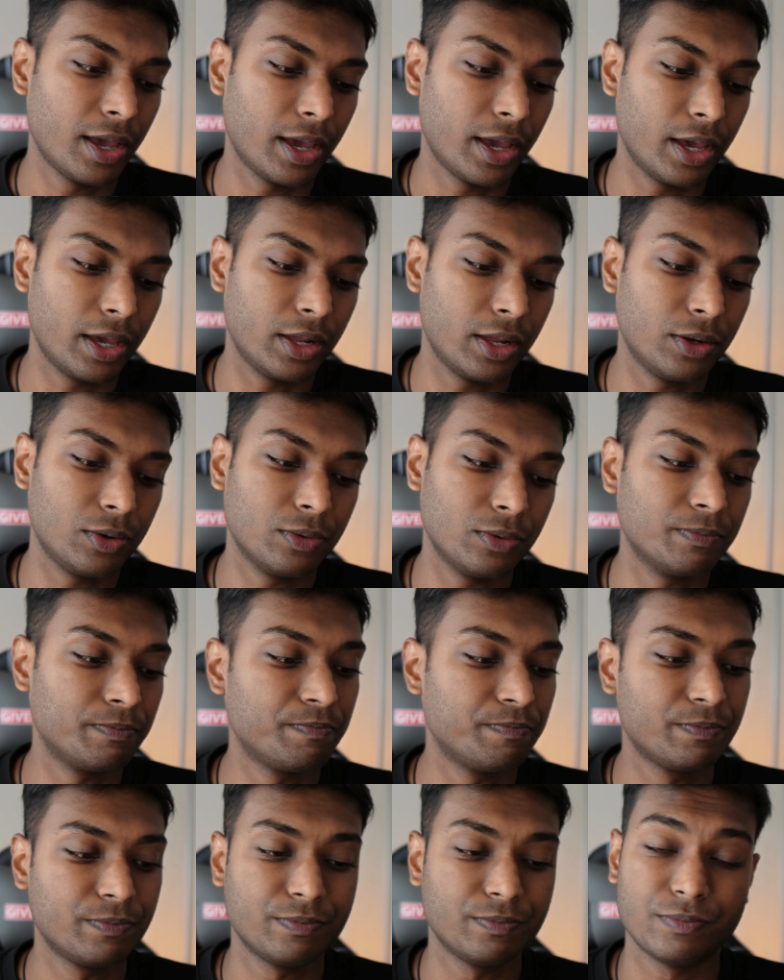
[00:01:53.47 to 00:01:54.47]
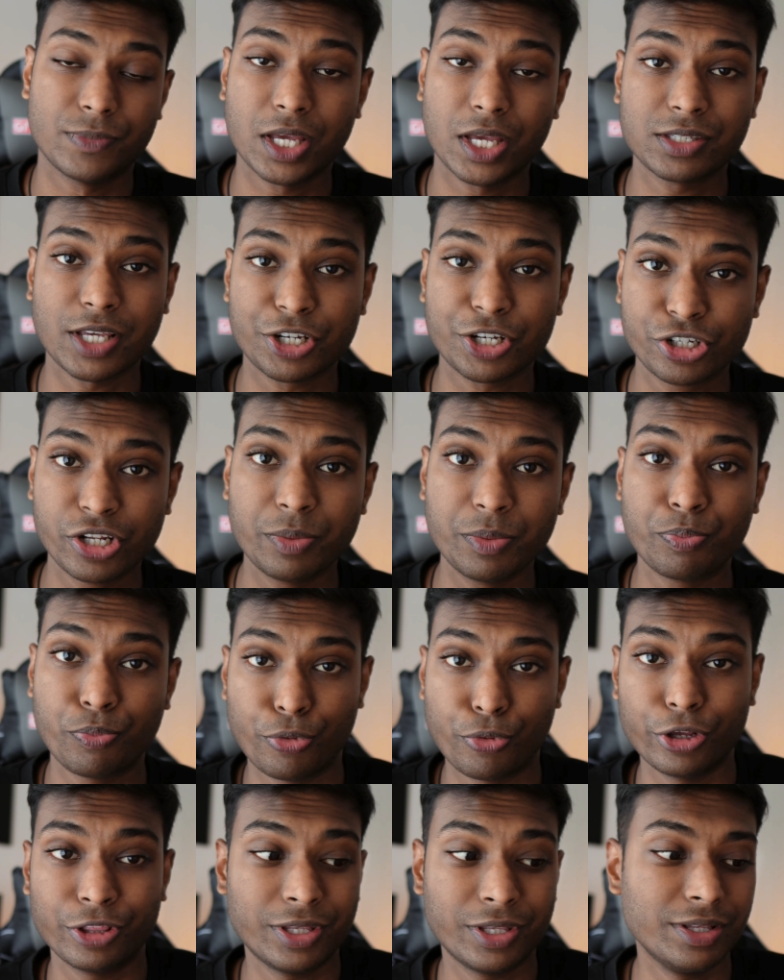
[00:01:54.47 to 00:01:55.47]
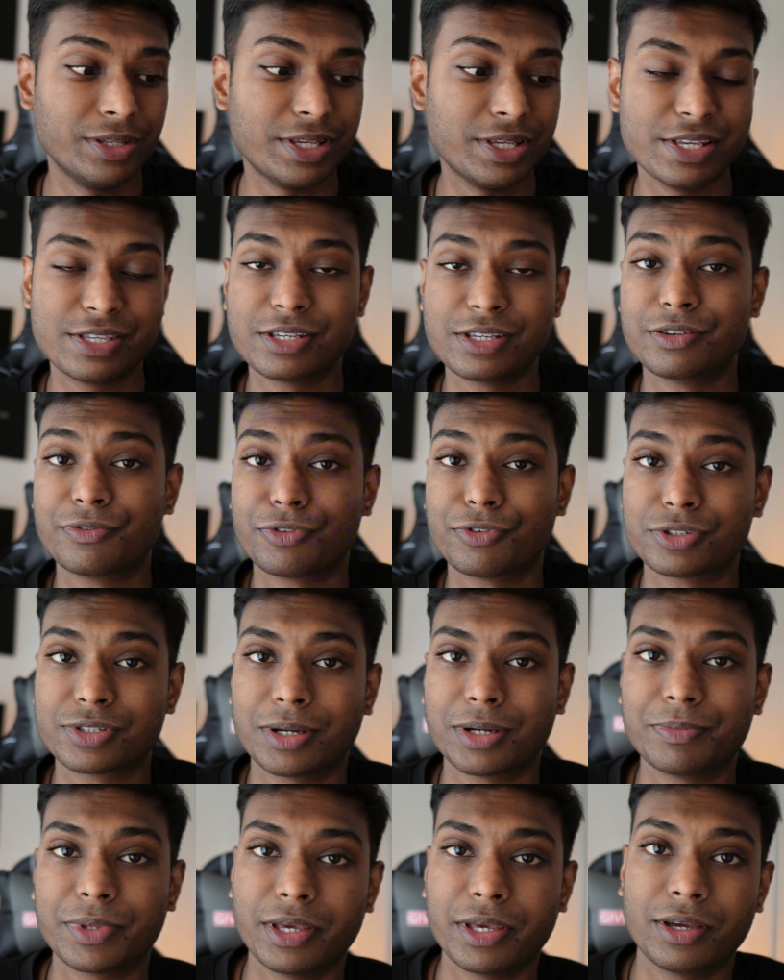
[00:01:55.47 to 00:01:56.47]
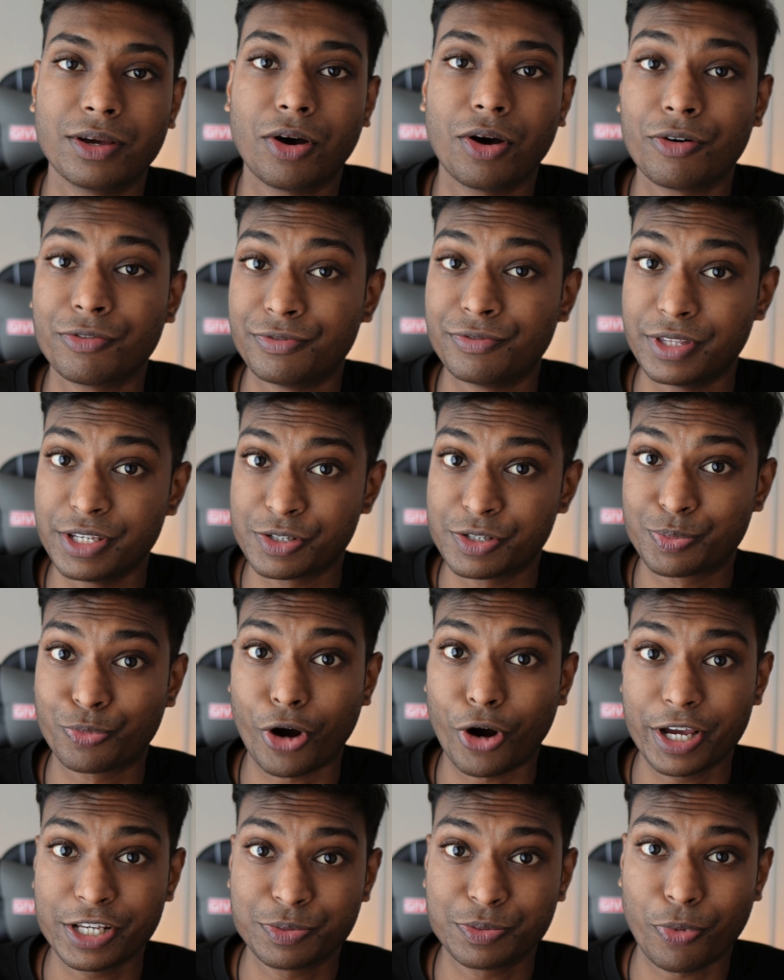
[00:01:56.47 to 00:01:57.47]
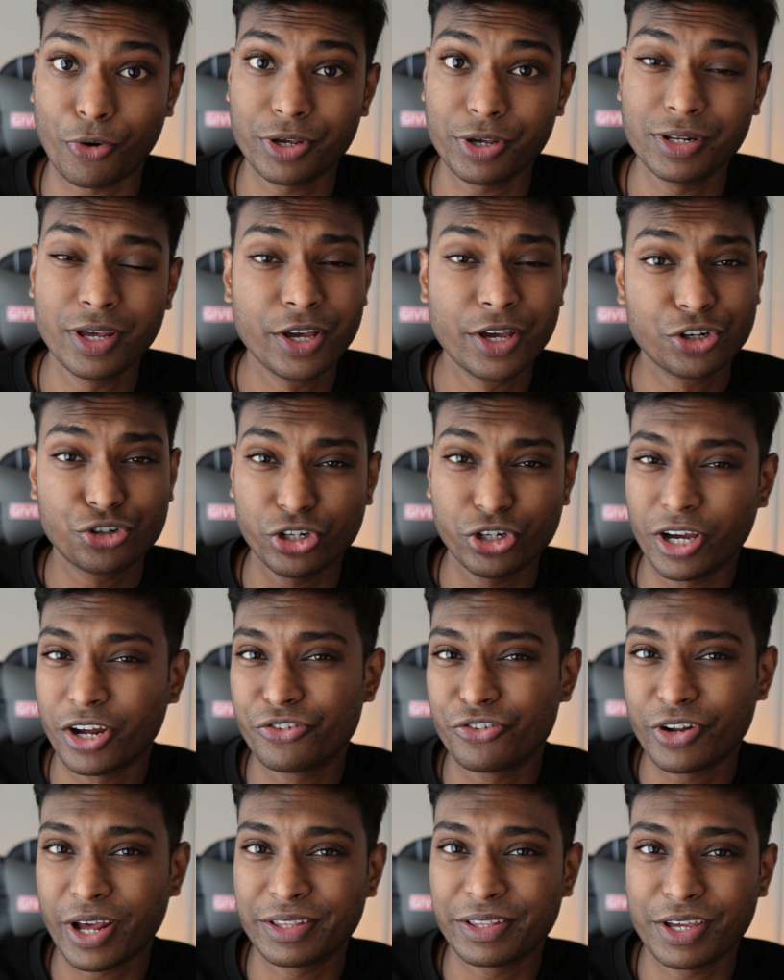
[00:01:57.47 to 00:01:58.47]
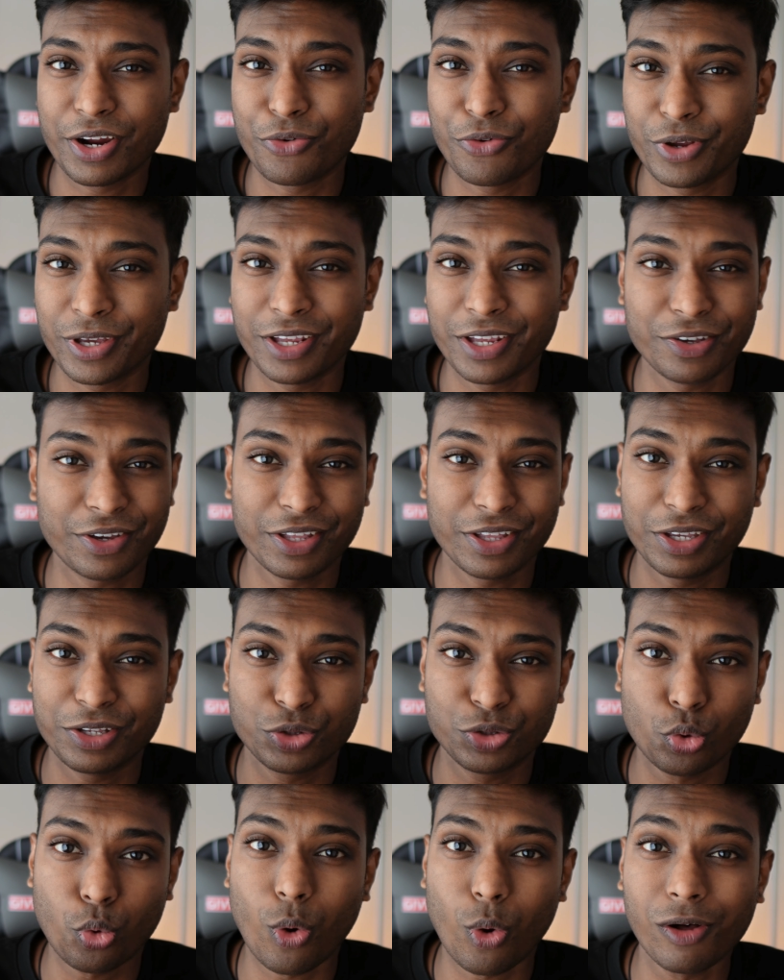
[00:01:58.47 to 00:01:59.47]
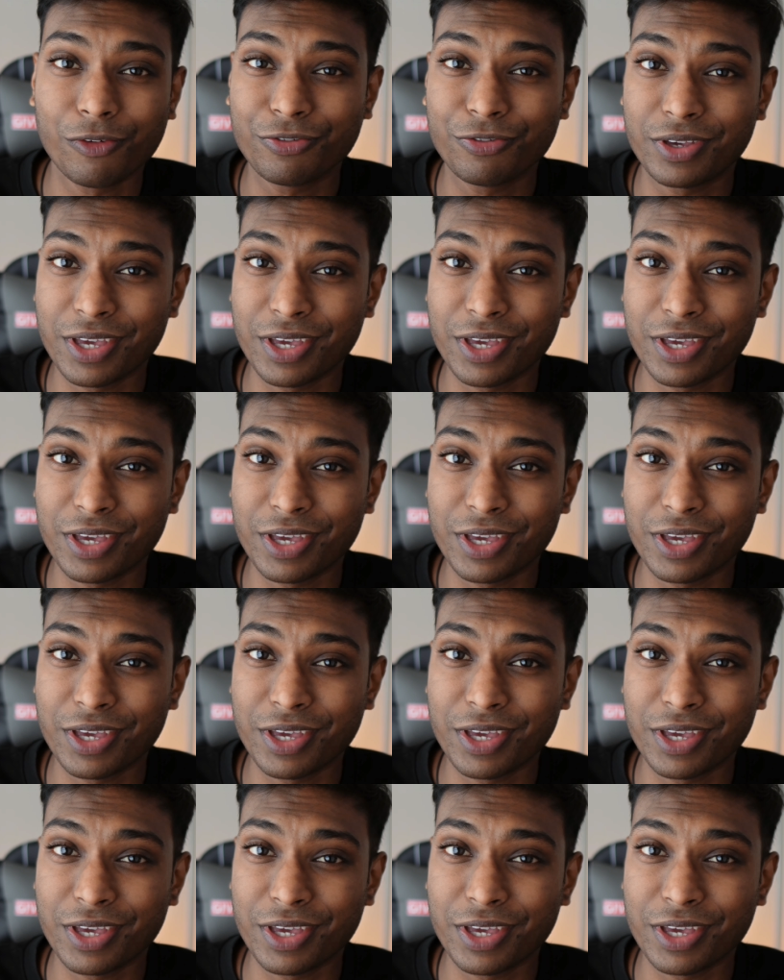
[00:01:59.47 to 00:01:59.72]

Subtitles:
And that's actually pretty decent for something of this price point. 399 ringgit, you're getting 12